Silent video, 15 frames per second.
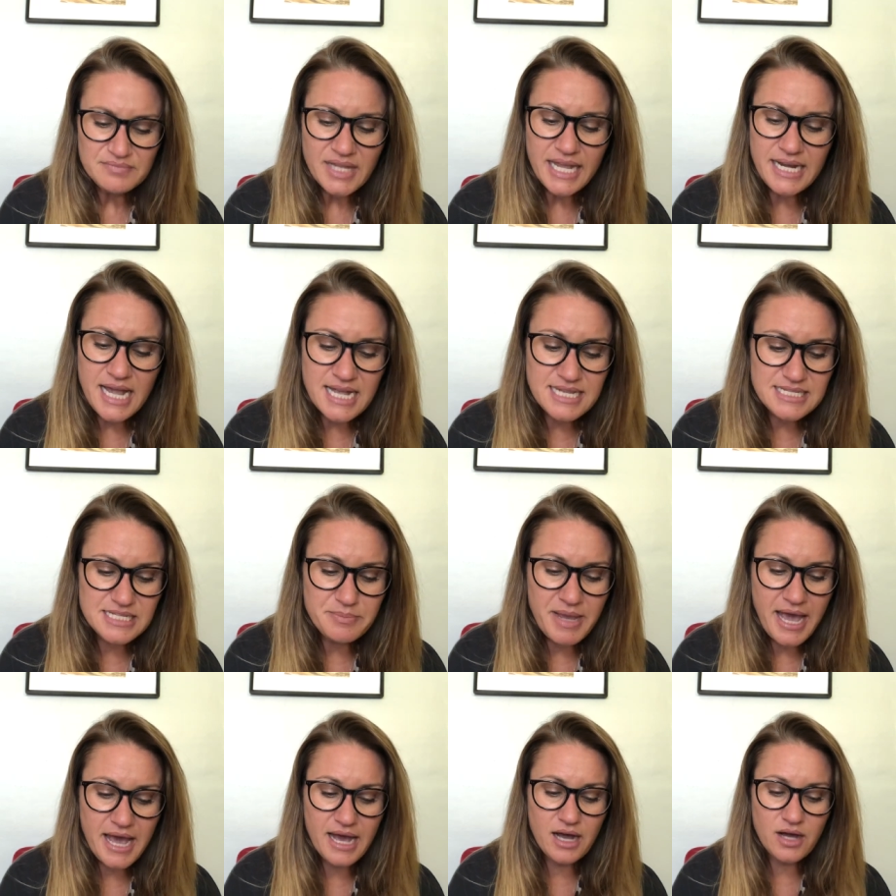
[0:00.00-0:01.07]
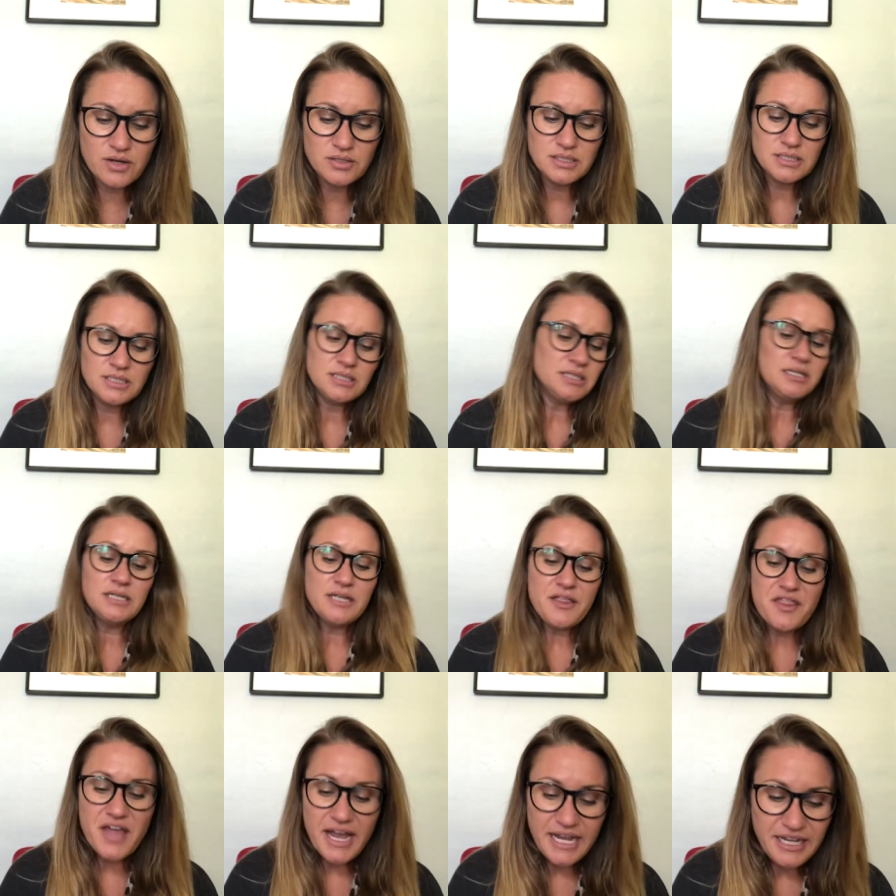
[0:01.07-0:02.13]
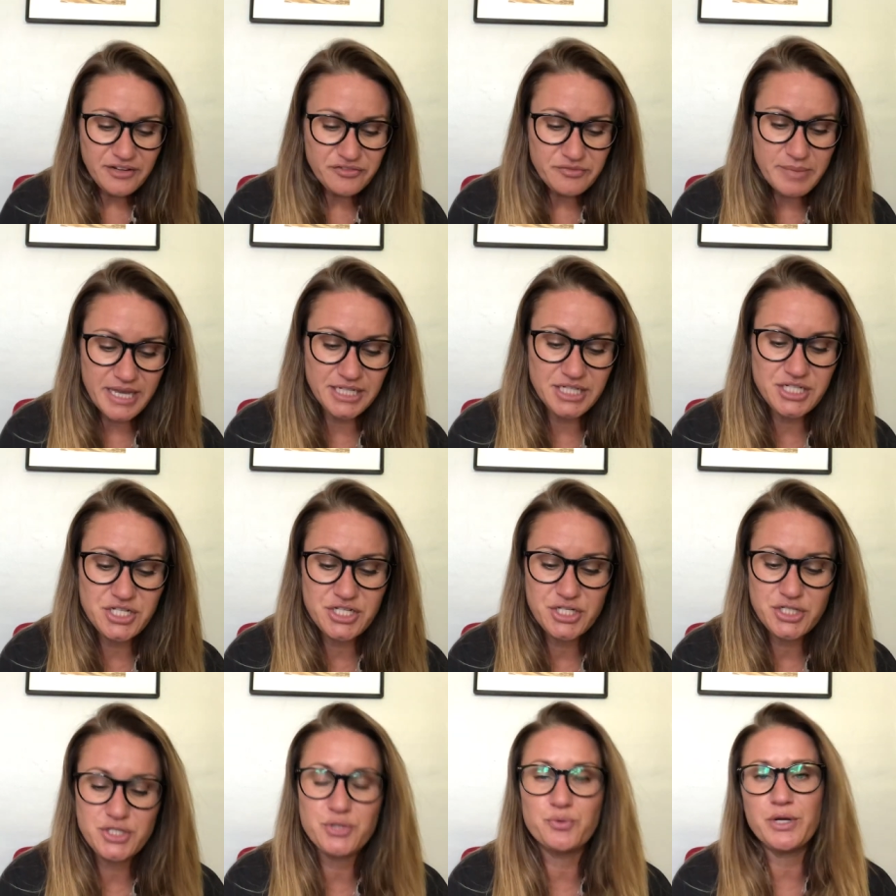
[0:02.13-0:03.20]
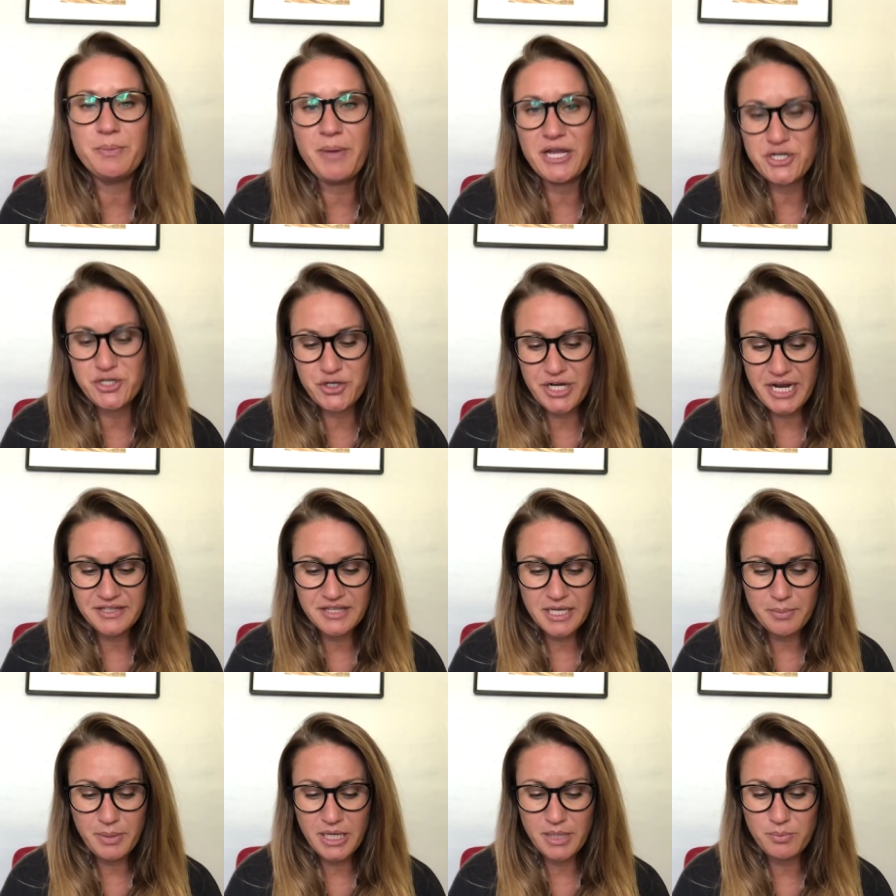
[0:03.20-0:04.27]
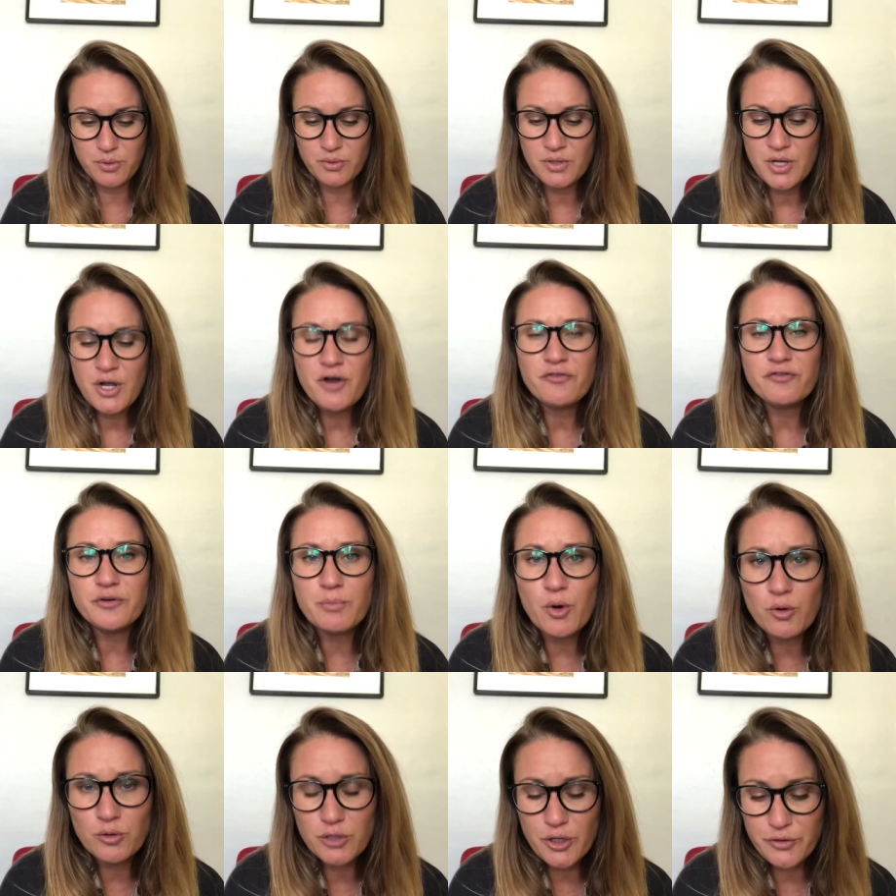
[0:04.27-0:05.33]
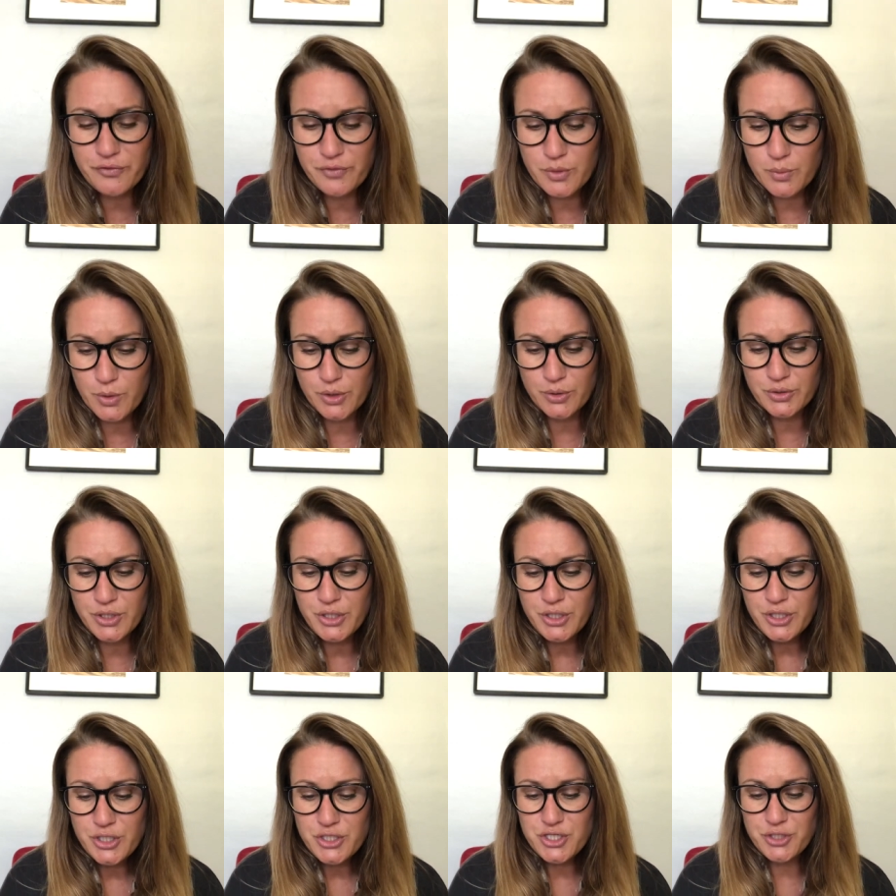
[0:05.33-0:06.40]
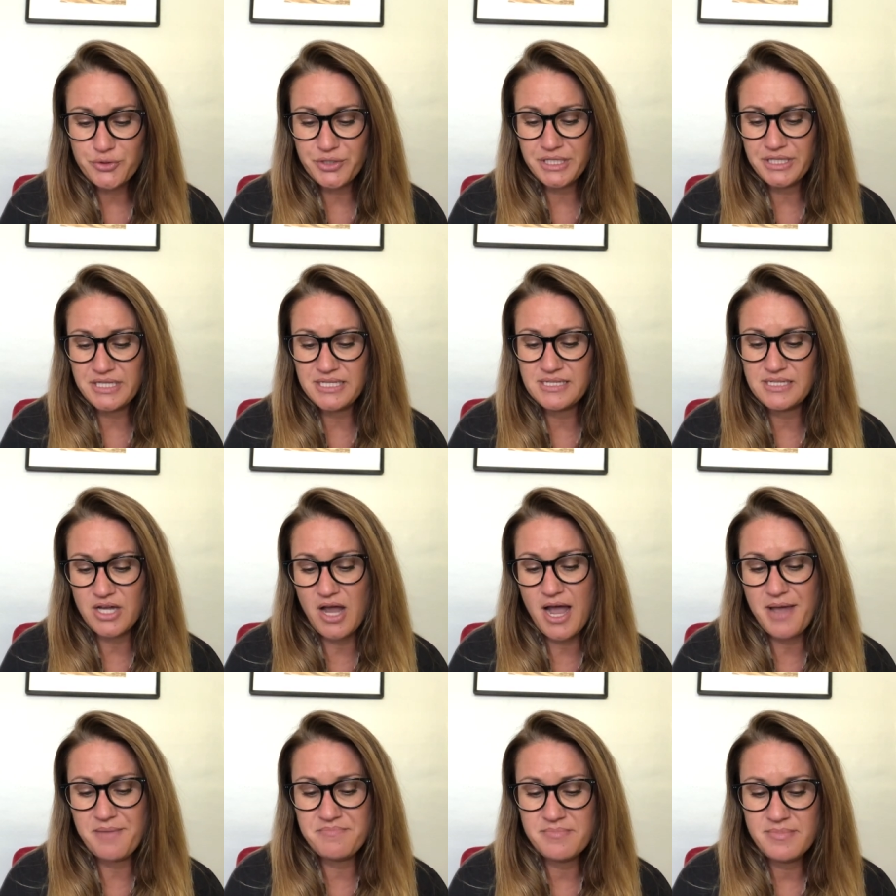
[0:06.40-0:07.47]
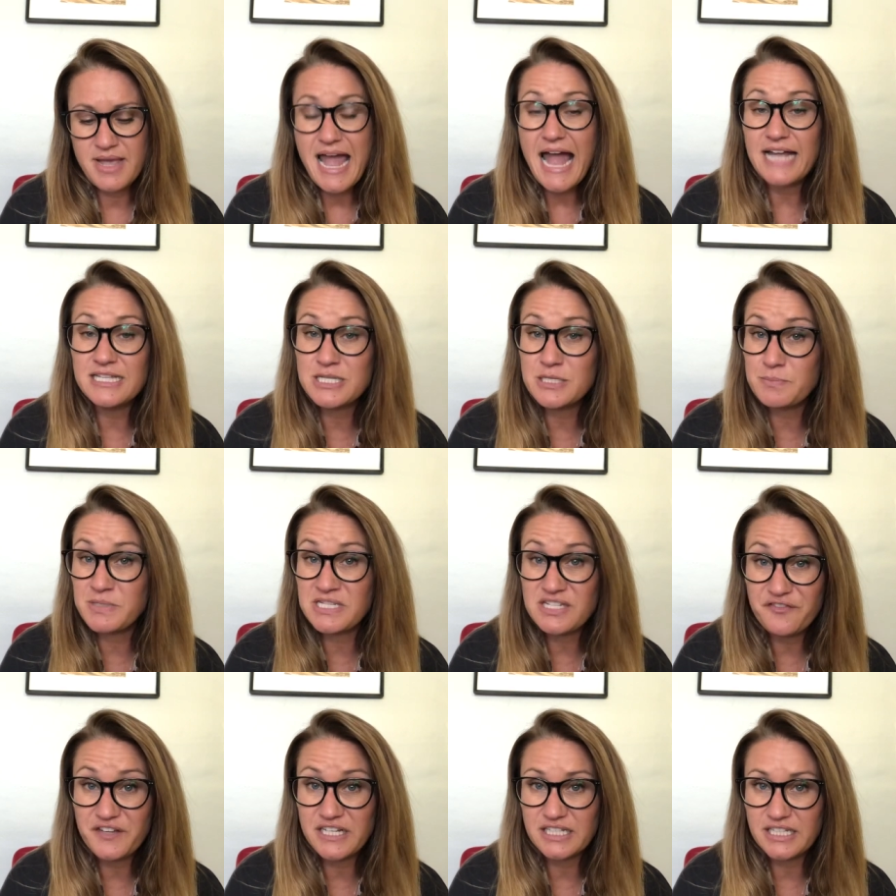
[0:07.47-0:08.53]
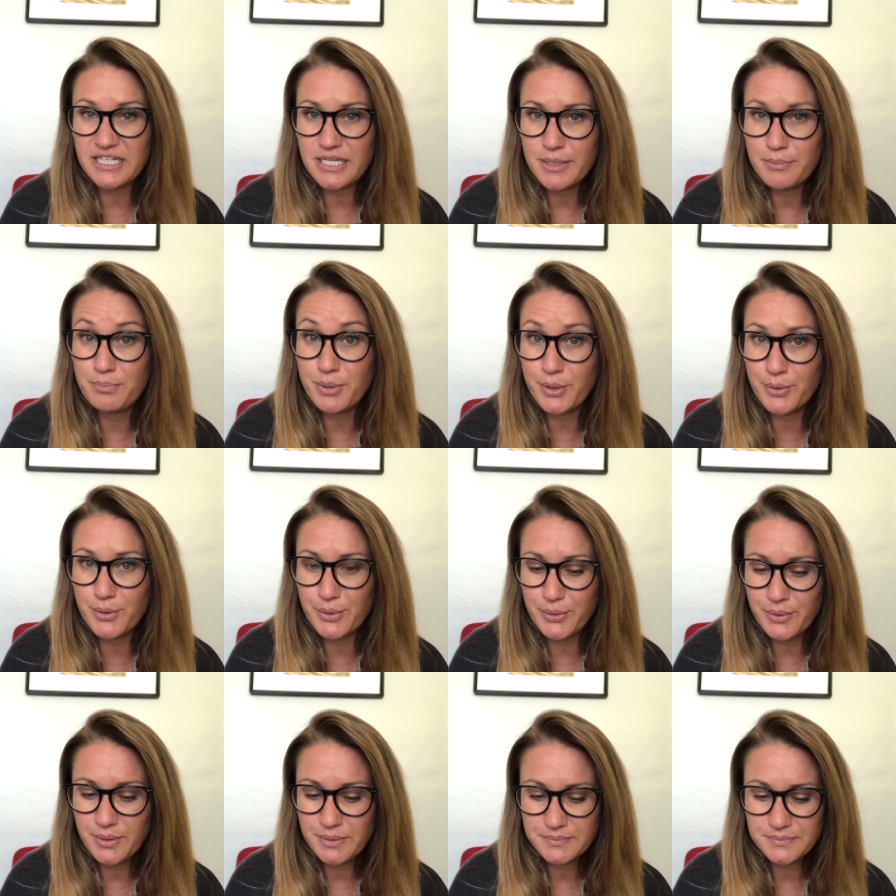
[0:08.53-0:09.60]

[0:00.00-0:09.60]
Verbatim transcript: and ask them how they have managed to repatriate their people from all over the world during this time, and specifically Peru,